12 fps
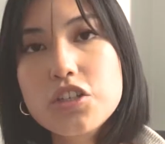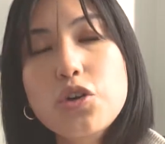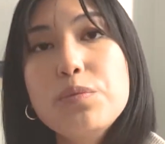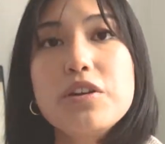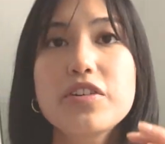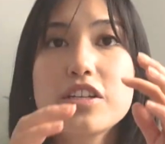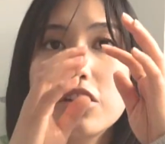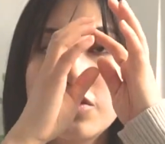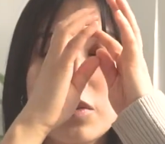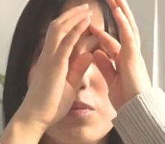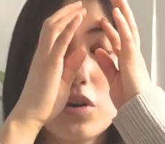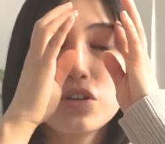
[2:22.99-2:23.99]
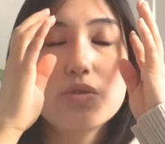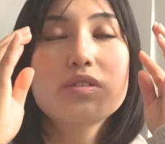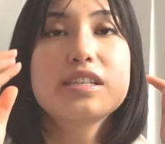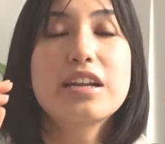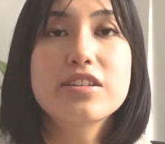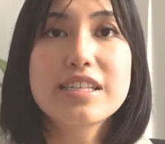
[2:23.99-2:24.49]
Don't be afraid to look for more
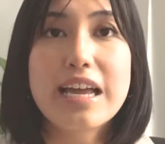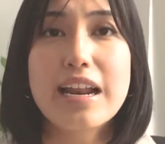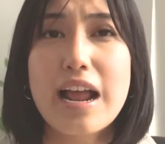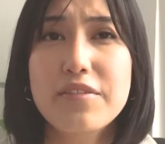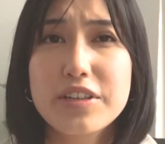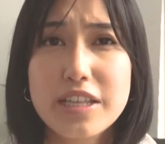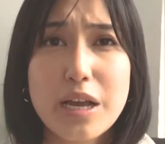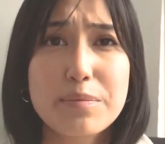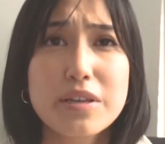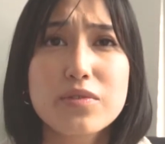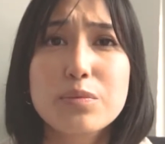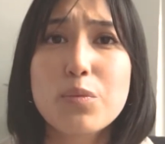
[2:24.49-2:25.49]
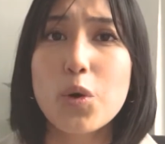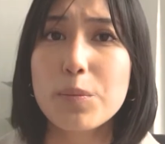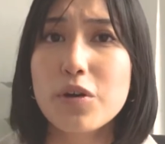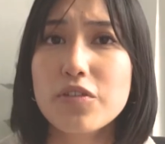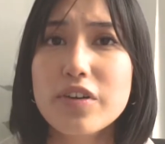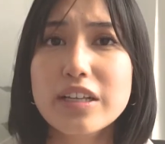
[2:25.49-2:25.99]
tools that'll set everything up even more
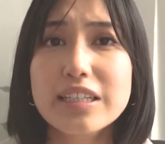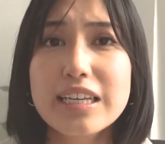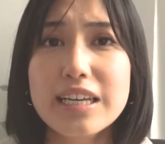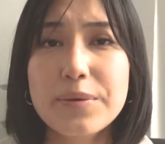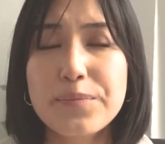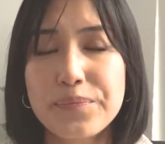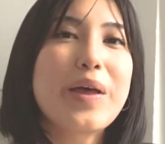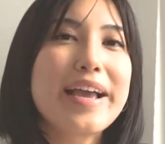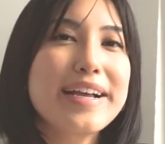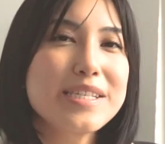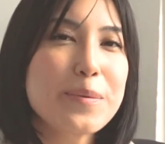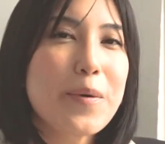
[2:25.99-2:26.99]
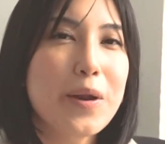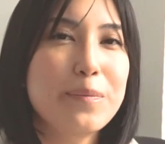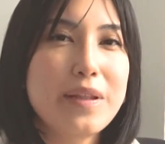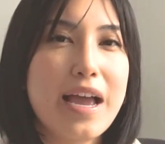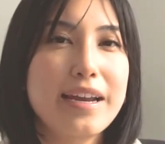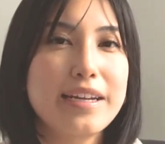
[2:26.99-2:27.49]
perfectly. I guess the
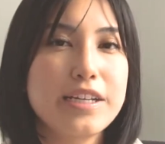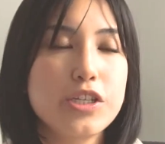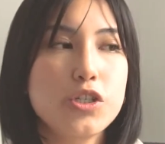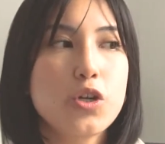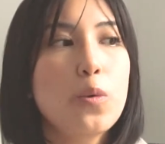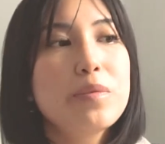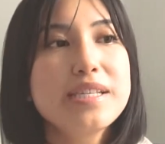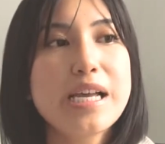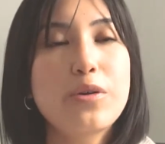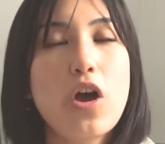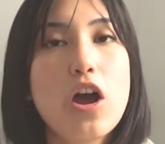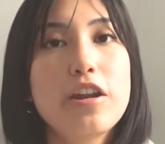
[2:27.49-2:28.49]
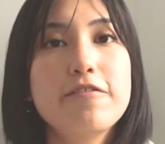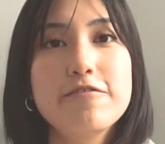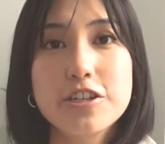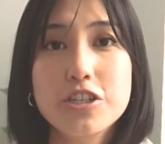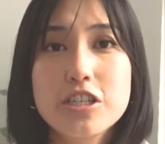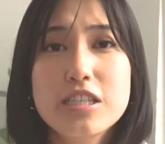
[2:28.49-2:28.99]
bottom line is don't miss out on
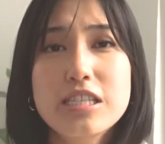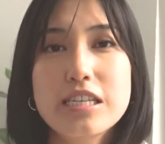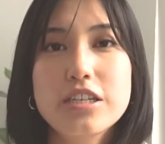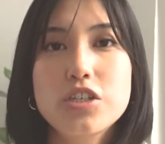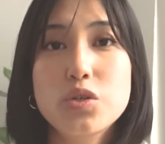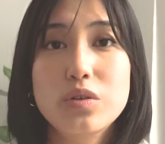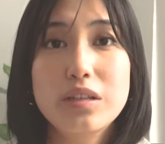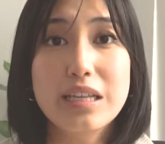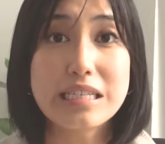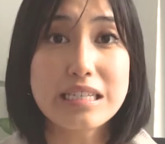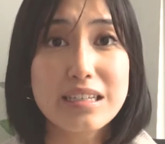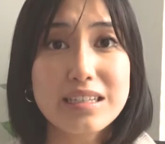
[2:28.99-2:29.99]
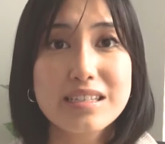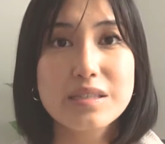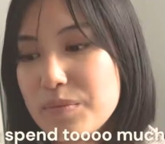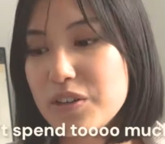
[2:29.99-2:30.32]
efficiency due to laziness.